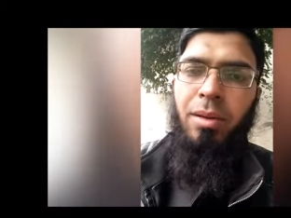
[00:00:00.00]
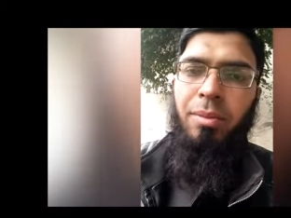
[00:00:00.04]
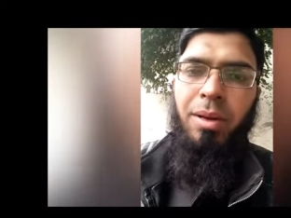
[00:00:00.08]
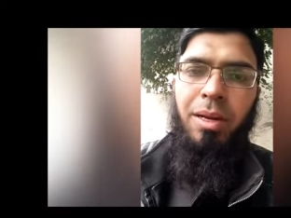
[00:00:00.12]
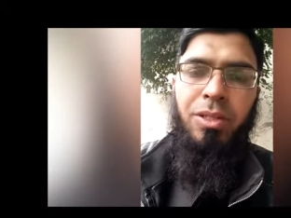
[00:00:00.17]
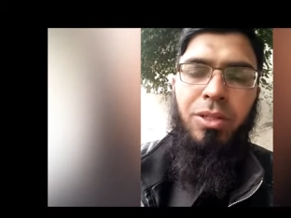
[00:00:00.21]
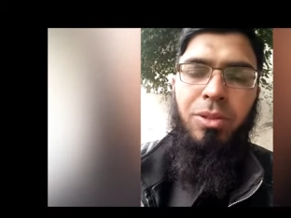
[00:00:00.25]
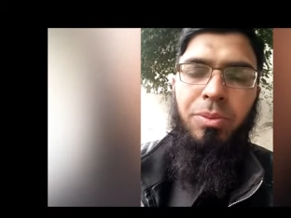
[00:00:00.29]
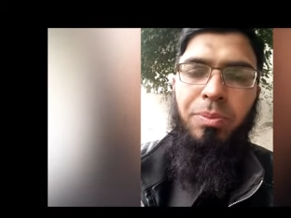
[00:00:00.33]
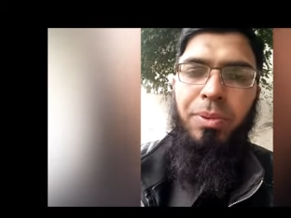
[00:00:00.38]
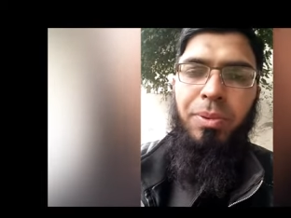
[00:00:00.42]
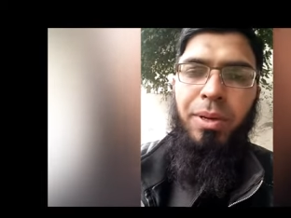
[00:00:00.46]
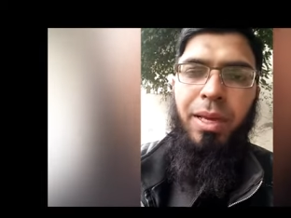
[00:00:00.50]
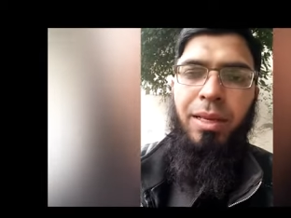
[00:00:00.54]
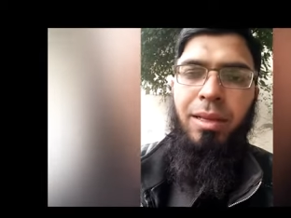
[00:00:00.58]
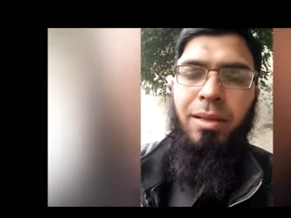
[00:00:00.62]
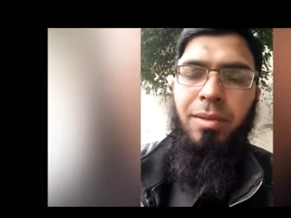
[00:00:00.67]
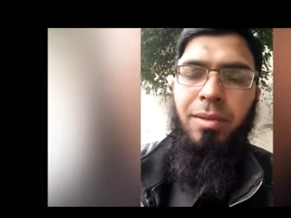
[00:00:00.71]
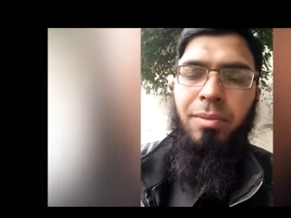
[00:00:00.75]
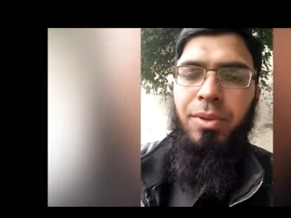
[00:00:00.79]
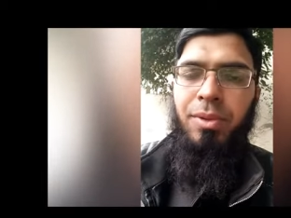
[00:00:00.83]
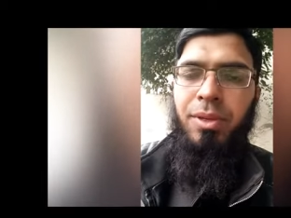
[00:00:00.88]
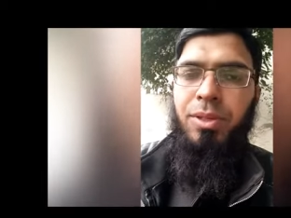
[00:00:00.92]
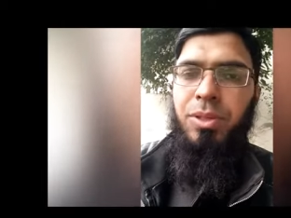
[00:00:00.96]
I'm also
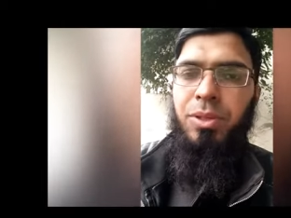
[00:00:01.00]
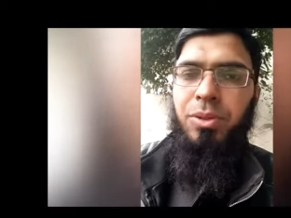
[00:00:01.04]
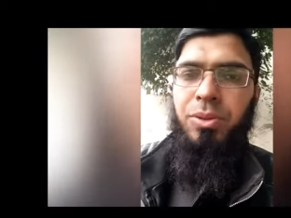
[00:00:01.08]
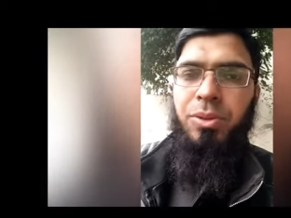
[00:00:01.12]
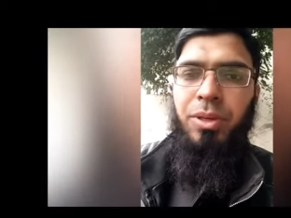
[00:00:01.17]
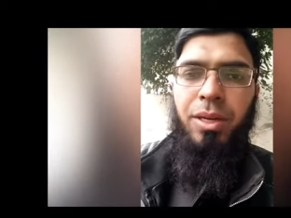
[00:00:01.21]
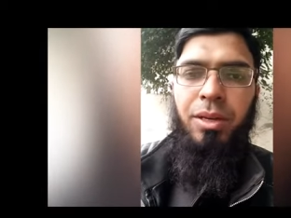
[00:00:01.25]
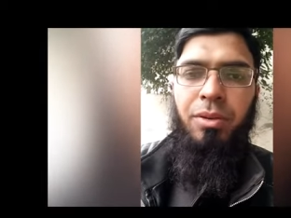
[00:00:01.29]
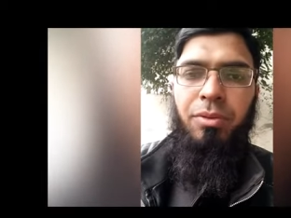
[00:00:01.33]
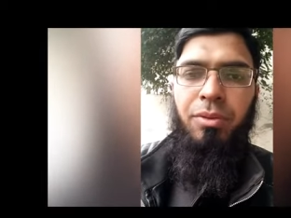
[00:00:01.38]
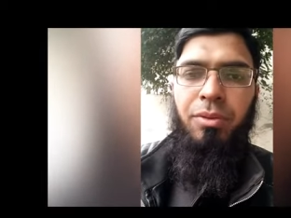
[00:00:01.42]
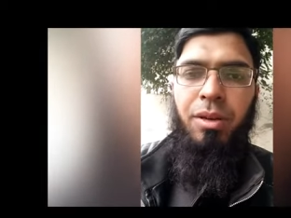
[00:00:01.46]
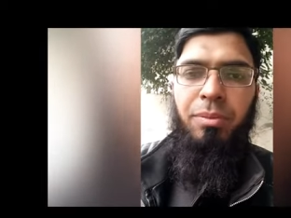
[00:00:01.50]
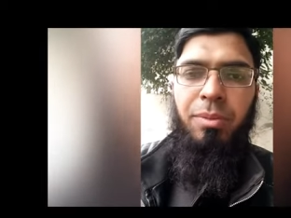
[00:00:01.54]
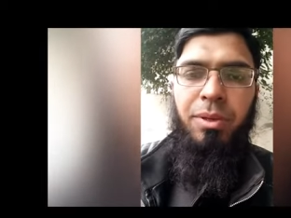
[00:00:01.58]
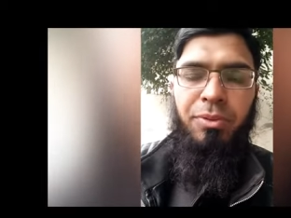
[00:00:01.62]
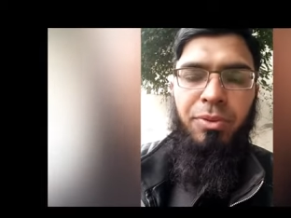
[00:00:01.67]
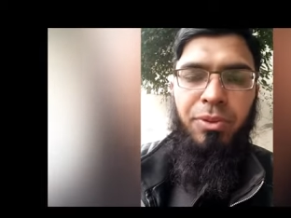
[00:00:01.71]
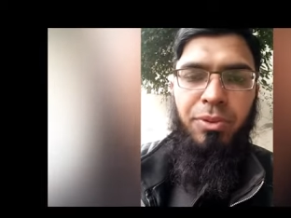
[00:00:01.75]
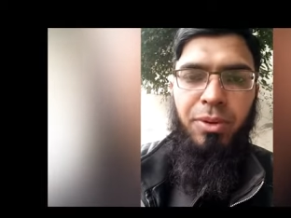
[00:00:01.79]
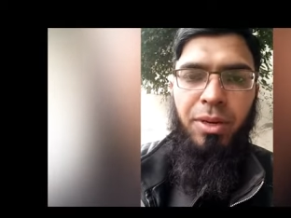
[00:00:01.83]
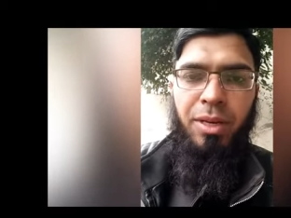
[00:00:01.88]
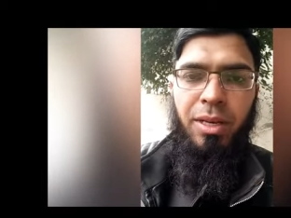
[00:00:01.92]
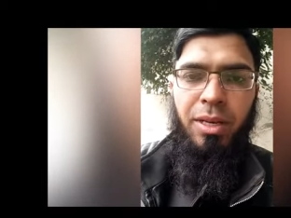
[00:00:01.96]
praying so thank you very
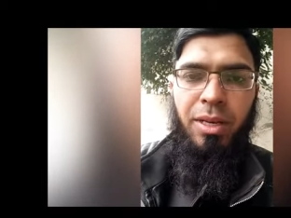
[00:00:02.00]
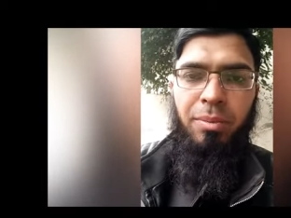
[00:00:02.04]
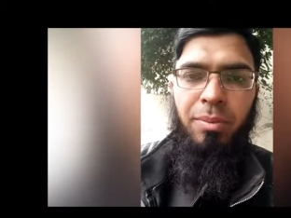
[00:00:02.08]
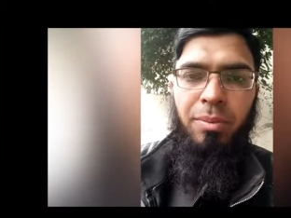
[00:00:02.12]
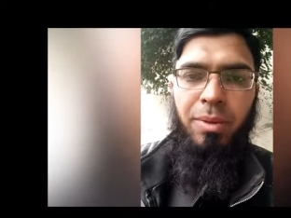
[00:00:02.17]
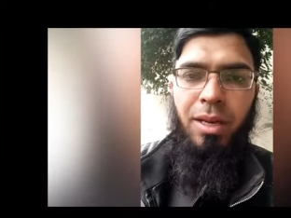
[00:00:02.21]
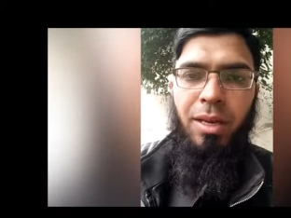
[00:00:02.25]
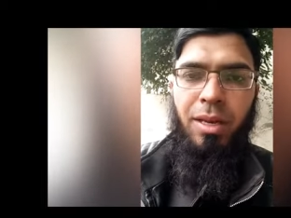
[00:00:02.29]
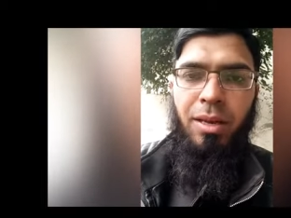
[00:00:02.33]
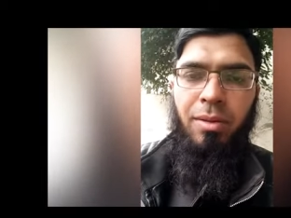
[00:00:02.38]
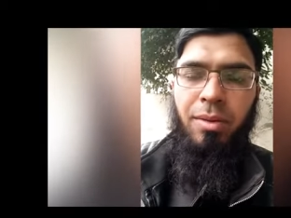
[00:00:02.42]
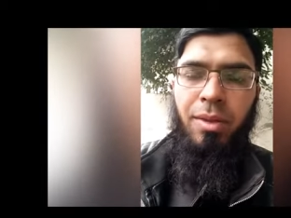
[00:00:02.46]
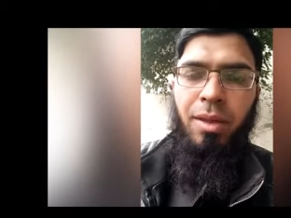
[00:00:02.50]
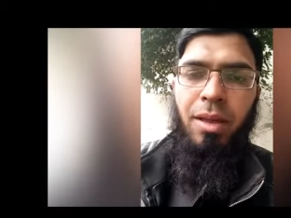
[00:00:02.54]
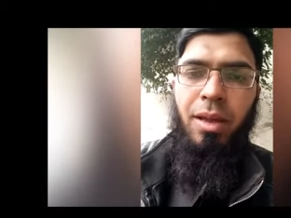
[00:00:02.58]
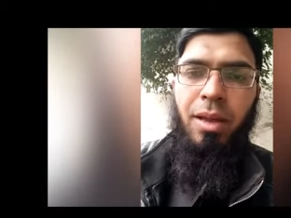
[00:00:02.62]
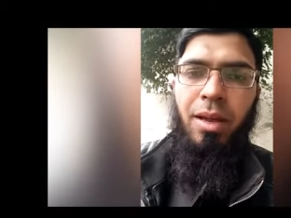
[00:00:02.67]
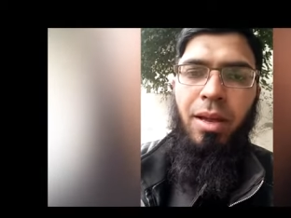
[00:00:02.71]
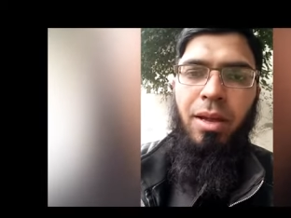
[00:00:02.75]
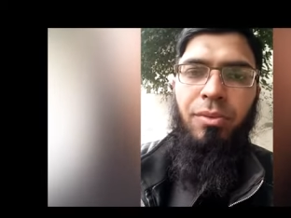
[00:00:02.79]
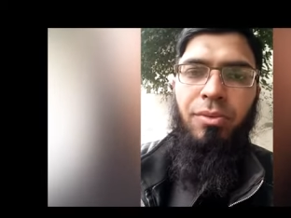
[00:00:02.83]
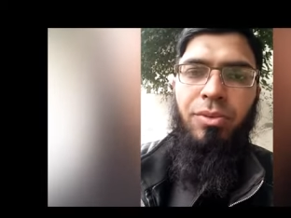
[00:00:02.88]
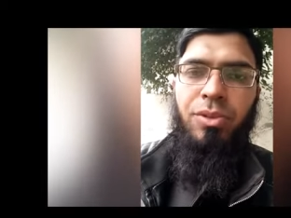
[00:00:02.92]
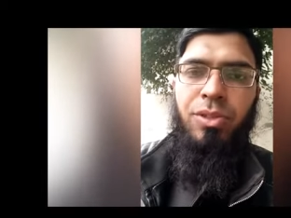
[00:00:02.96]
much for joining me
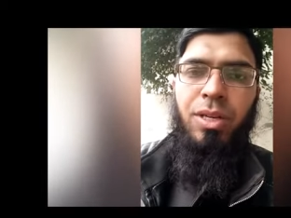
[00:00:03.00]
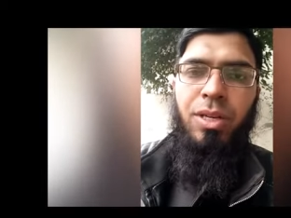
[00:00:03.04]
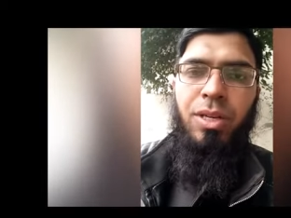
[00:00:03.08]
if